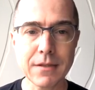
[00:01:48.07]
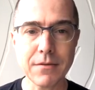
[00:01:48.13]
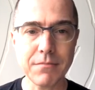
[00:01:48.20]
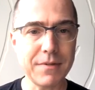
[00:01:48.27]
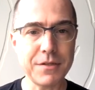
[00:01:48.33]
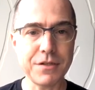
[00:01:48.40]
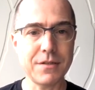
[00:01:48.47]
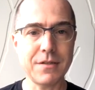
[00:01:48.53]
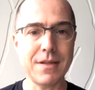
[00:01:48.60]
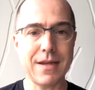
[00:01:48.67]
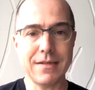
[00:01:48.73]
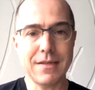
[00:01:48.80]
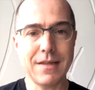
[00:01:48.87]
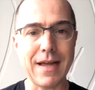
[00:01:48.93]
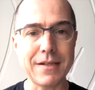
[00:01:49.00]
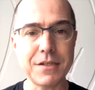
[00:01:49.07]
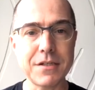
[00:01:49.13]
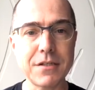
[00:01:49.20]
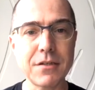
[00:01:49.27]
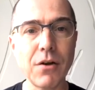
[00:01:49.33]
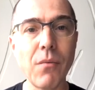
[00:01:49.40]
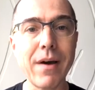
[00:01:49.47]
So that's
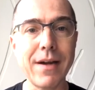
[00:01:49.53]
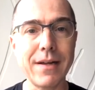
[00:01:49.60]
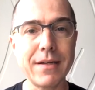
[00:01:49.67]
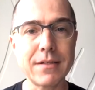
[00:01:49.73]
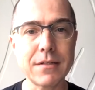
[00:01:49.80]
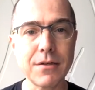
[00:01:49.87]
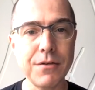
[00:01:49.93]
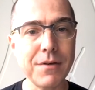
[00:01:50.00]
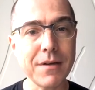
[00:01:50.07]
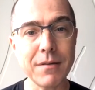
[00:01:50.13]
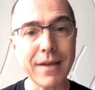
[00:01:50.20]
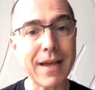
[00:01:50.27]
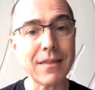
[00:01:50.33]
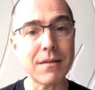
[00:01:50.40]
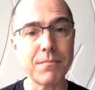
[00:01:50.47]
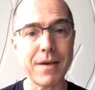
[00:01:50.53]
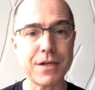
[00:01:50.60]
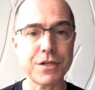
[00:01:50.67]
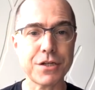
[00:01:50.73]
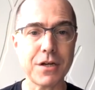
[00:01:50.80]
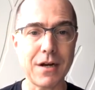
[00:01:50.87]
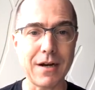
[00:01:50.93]
just the way it is. So you can get the
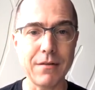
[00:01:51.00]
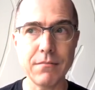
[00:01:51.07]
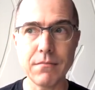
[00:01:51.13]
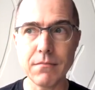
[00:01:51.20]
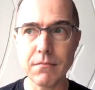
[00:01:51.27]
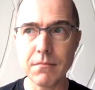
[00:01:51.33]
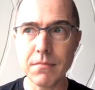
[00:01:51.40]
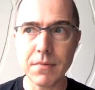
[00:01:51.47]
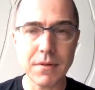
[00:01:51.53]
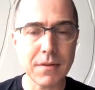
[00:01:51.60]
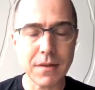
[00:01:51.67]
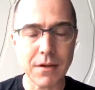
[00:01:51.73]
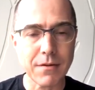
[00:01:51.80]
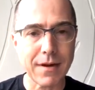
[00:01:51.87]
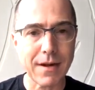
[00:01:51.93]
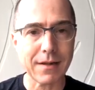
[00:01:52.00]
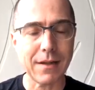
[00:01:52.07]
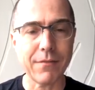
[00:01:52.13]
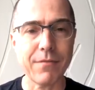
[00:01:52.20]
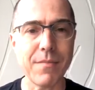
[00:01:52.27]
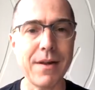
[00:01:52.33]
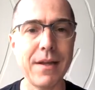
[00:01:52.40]
best shot theoretically
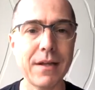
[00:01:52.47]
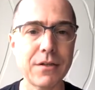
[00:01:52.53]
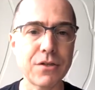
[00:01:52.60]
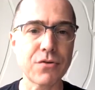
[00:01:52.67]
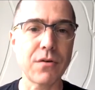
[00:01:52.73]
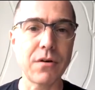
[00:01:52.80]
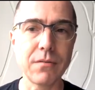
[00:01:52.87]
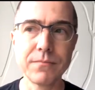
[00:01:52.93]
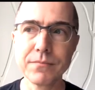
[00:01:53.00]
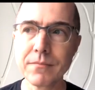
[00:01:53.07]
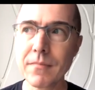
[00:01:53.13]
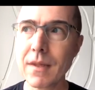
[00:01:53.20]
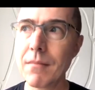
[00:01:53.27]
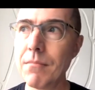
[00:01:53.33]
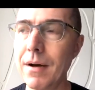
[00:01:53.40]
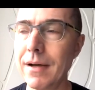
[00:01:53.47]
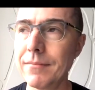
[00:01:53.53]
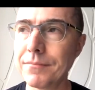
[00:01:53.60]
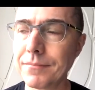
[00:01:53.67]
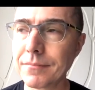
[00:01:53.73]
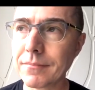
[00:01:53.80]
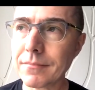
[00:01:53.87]
from any control, but
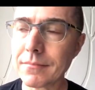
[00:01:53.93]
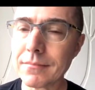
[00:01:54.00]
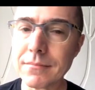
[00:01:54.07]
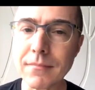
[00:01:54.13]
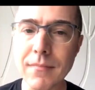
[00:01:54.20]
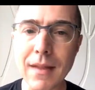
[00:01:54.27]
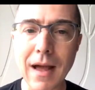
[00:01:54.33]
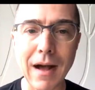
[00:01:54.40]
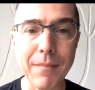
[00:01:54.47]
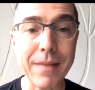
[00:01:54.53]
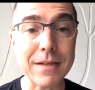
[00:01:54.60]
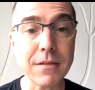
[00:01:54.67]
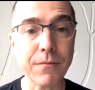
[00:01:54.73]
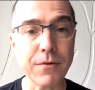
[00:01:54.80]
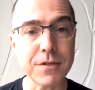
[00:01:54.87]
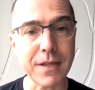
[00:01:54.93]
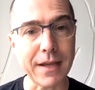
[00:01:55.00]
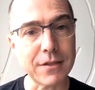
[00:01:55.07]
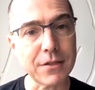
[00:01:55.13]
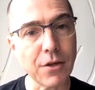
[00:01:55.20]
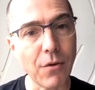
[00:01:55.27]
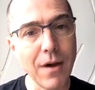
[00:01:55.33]
that's the first
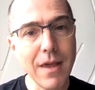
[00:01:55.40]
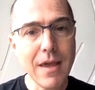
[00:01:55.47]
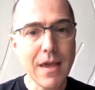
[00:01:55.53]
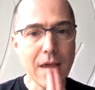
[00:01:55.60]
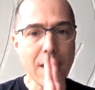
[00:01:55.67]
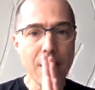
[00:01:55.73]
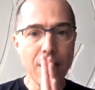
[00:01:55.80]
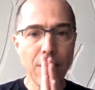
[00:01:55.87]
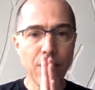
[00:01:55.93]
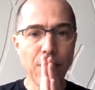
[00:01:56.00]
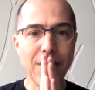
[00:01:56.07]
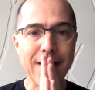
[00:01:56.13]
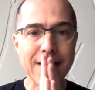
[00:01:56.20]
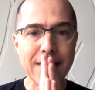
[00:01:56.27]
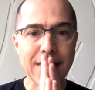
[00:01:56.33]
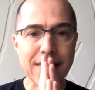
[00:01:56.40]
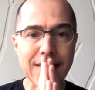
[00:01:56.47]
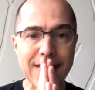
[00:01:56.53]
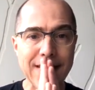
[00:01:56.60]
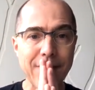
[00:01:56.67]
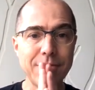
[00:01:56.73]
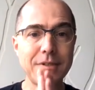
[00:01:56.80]
thing. So one
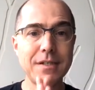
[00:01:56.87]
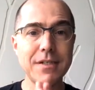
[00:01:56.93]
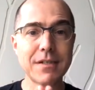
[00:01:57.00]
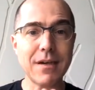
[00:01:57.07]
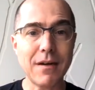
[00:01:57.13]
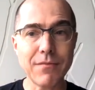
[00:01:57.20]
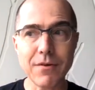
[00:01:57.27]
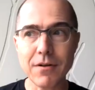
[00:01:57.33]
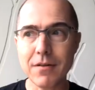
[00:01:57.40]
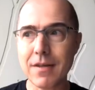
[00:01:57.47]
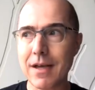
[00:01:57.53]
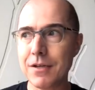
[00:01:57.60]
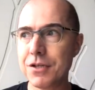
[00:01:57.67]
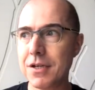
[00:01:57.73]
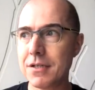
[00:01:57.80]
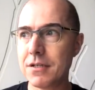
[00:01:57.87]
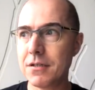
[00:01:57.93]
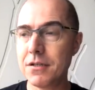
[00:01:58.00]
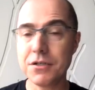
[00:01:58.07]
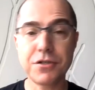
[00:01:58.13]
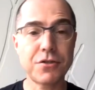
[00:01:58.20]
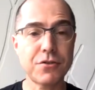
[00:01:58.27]
thing that was discovered that just
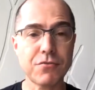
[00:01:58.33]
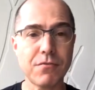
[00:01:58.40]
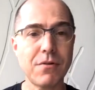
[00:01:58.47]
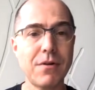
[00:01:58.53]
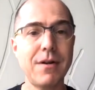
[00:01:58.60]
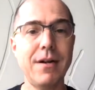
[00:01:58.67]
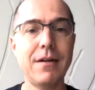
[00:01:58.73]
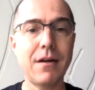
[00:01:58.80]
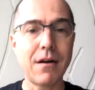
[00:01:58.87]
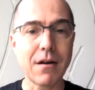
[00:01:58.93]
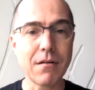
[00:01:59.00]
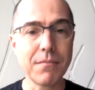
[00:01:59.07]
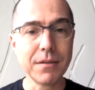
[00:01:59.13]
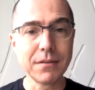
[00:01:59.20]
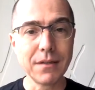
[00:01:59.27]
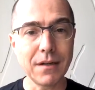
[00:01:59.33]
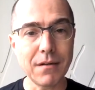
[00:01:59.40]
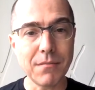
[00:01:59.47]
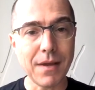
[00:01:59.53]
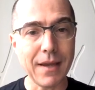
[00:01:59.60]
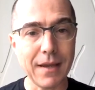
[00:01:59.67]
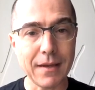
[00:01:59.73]
destroyed our ability to
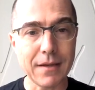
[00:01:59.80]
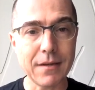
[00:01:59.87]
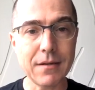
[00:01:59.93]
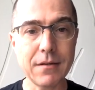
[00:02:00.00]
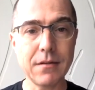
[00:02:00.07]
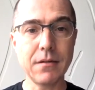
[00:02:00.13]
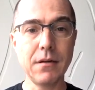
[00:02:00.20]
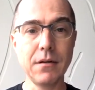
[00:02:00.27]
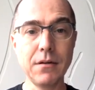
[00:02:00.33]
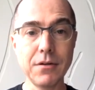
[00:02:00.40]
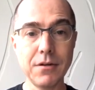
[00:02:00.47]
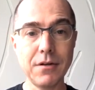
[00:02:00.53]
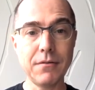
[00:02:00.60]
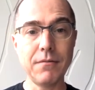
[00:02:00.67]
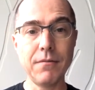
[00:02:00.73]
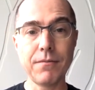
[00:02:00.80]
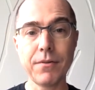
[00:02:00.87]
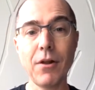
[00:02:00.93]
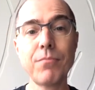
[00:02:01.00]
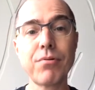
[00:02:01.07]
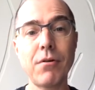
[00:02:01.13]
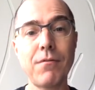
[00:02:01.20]
make good
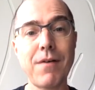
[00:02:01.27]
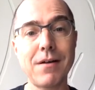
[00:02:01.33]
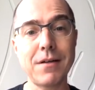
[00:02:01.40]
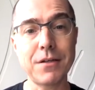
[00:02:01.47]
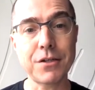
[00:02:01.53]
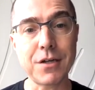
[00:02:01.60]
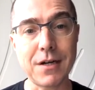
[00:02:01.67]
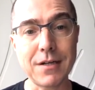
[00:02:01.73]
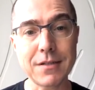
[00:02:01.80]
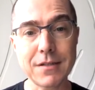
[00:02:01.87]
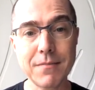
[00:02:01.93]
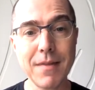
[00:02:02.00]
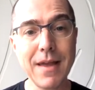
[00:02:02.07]
flow profiling shots.